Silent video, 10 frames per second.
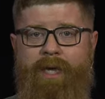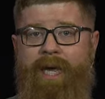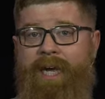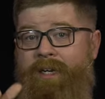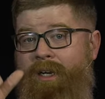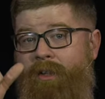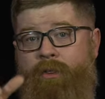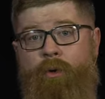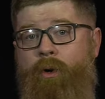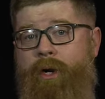in an
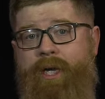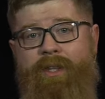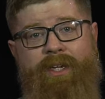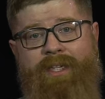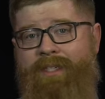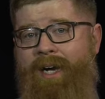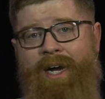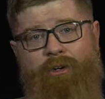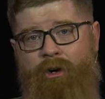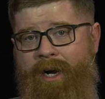authority that is
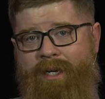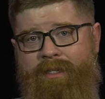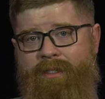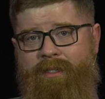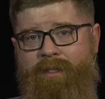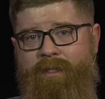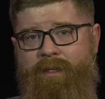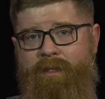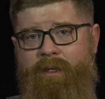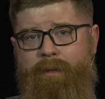not Christ?
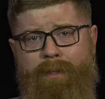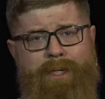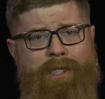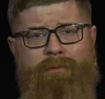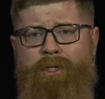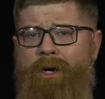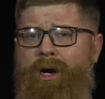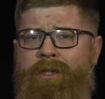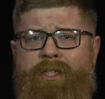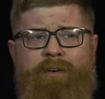Because
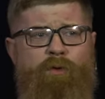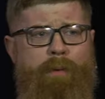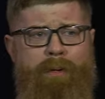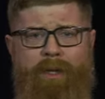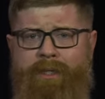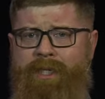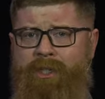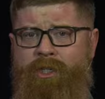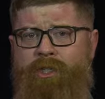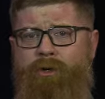regardless of what
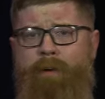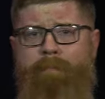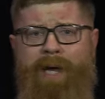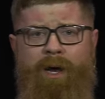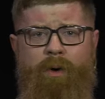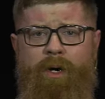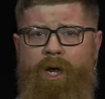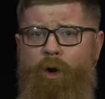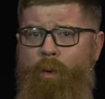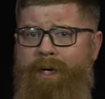politicians are in power,
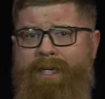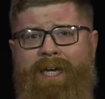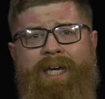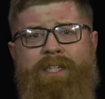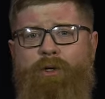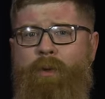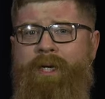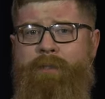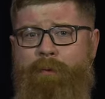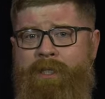what kings,
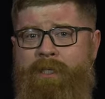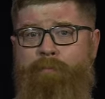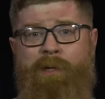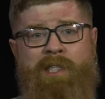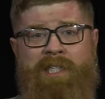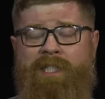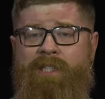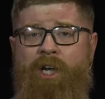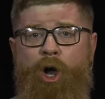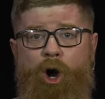queens, prince, and
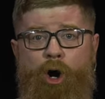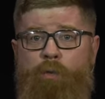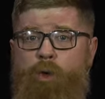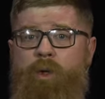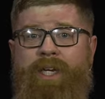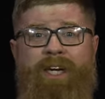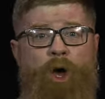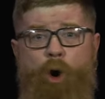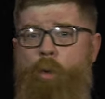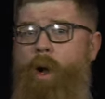princesses are ruling,
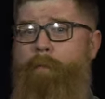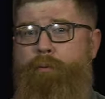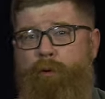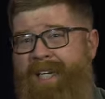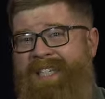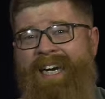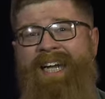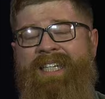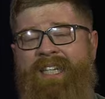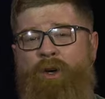or what president
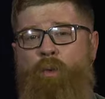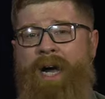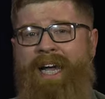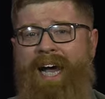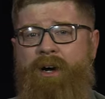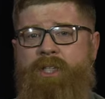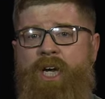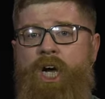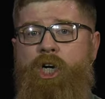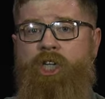is in the White House,
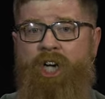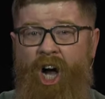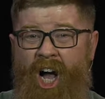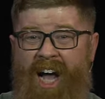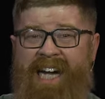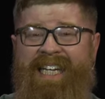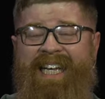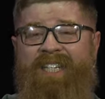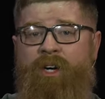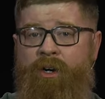God
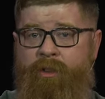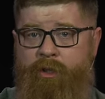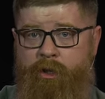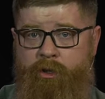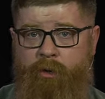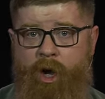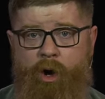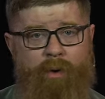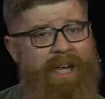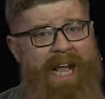is on the
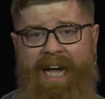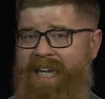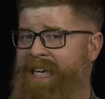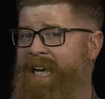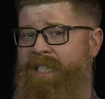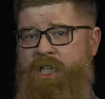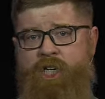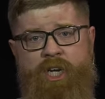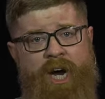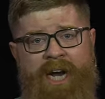throne and he has
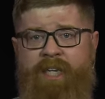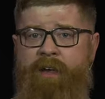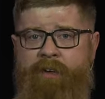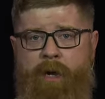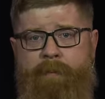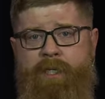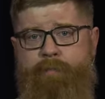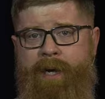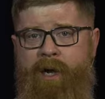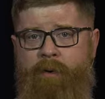not given up his
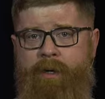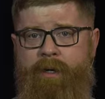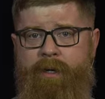power.